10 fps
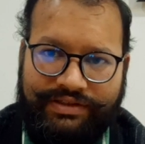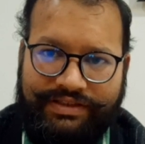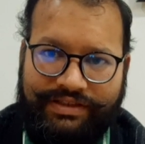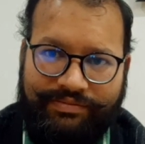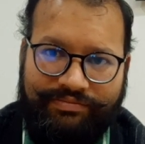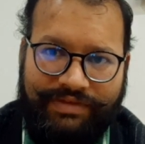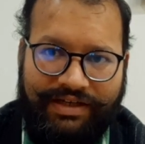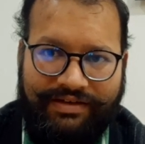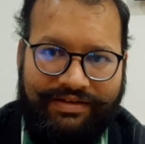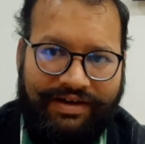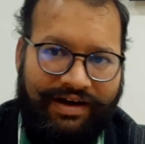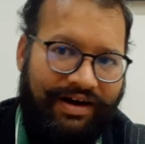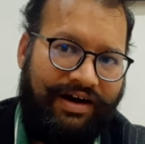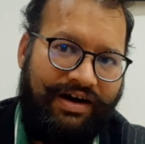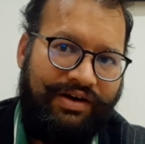some
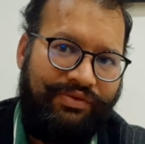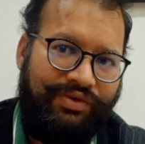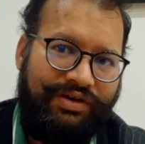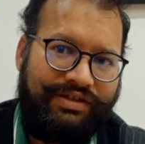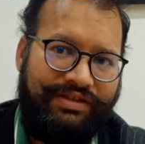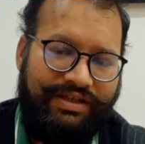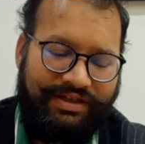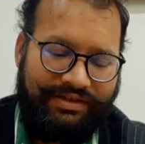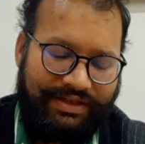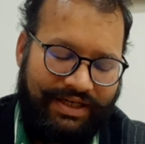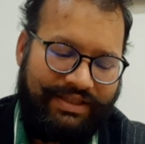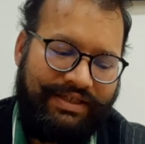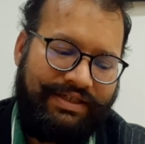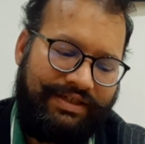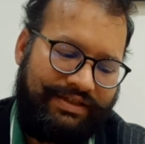hard work, then I
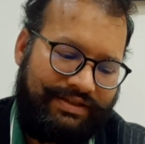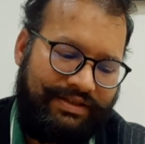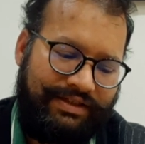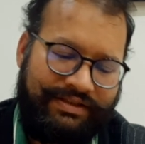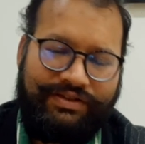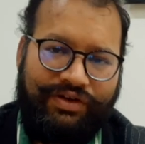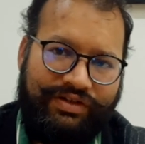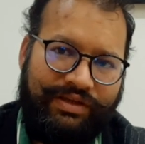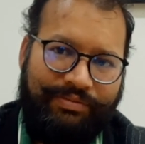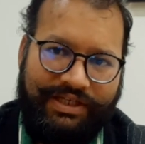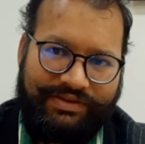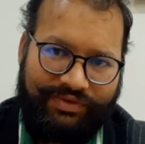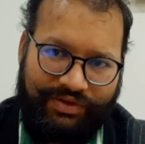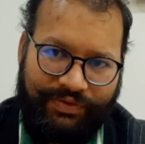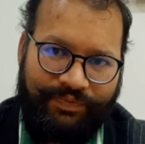think it's not the place
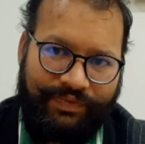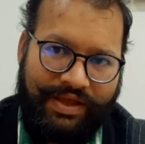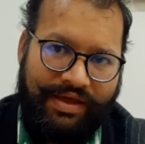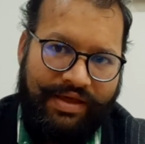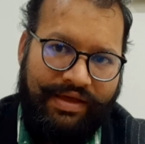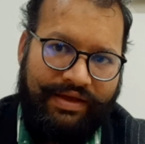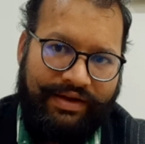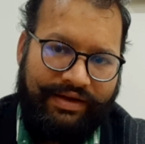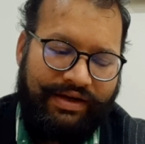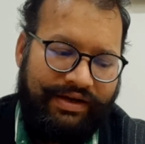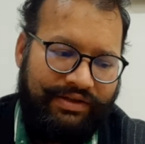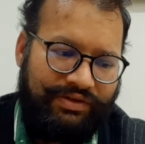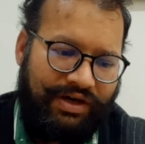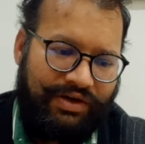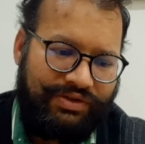for you. Regarding
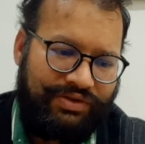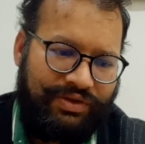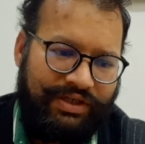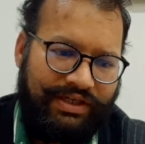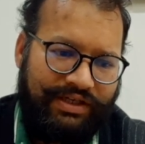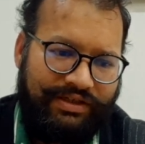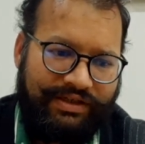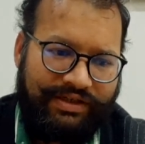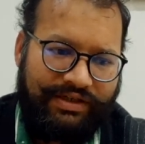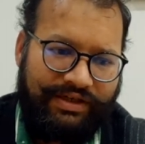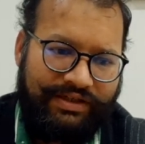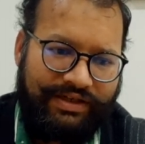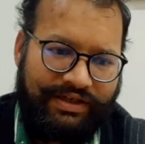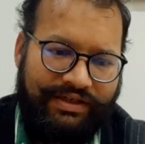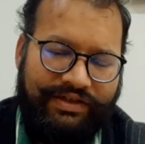the householding,
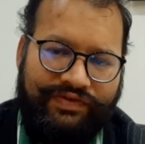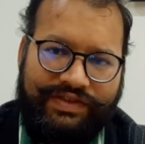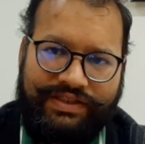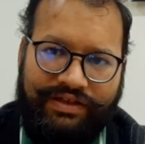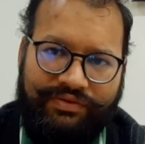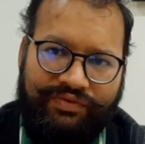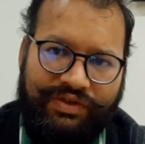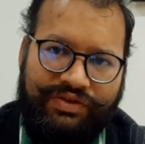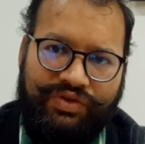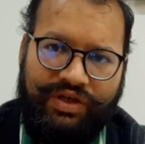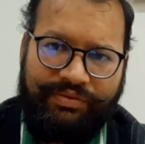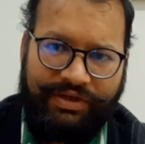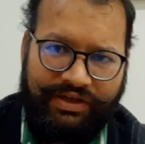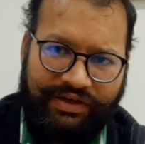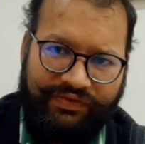other kind of stuff, once you have
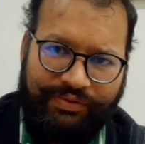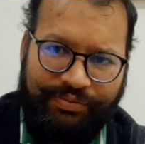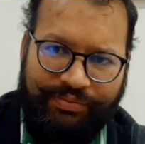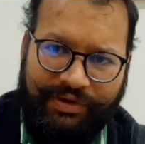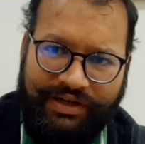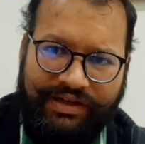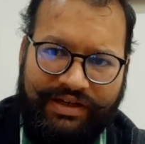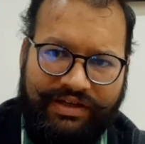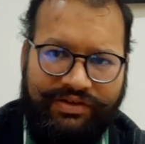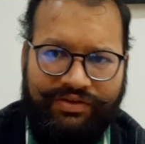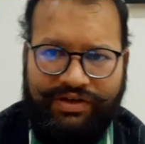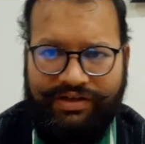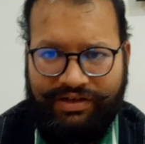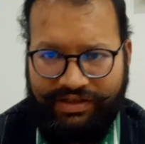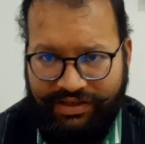enough money and you are
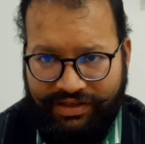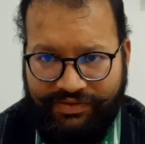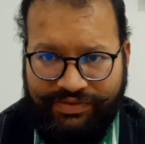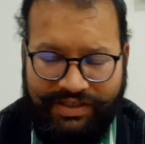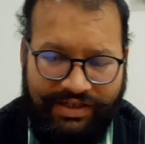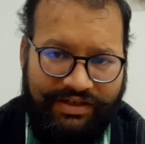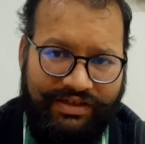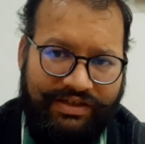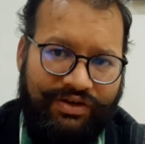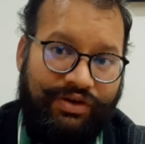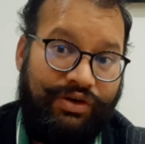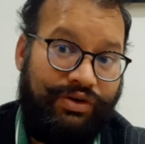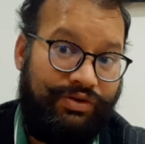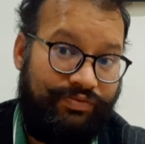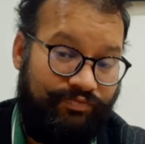getting enough salary, or